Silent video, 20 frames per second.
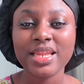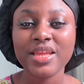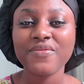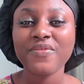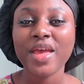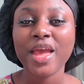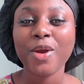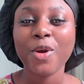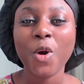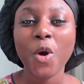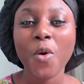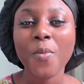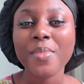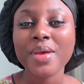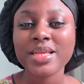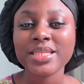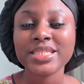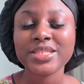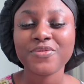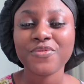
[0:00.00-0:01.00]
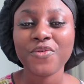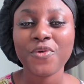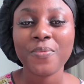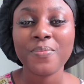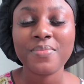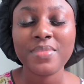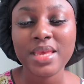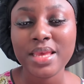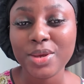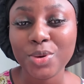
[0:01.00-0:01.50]
leave a comment
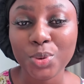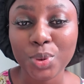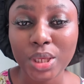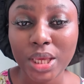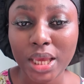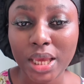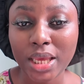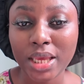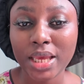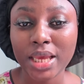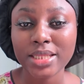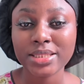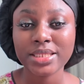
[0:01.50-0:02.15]
for me, okay?